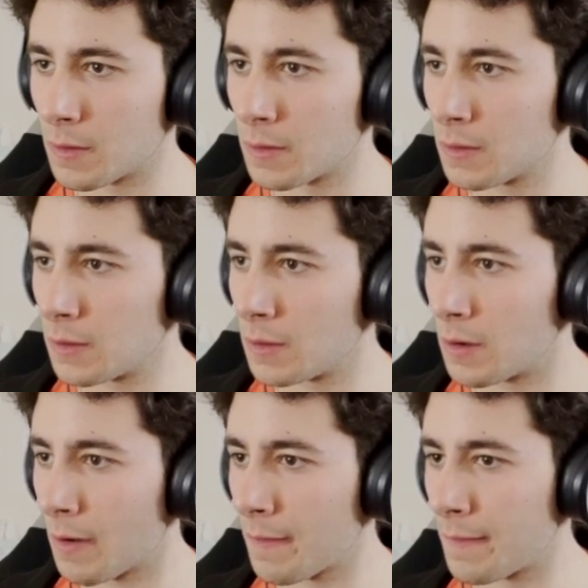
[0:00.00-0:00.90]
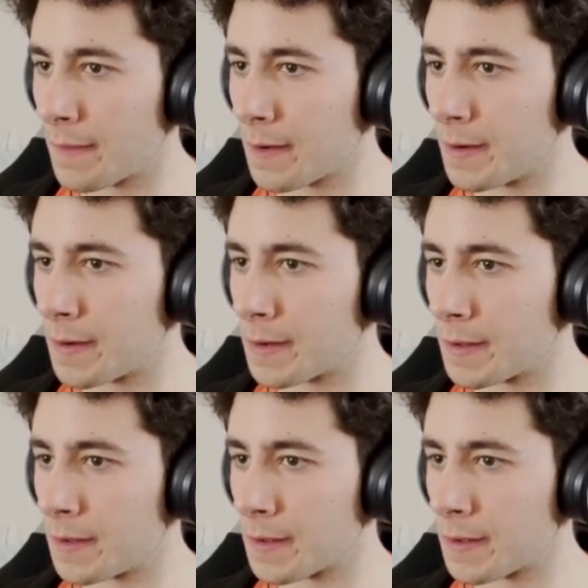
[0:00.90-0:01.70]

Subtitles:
(no one is talking)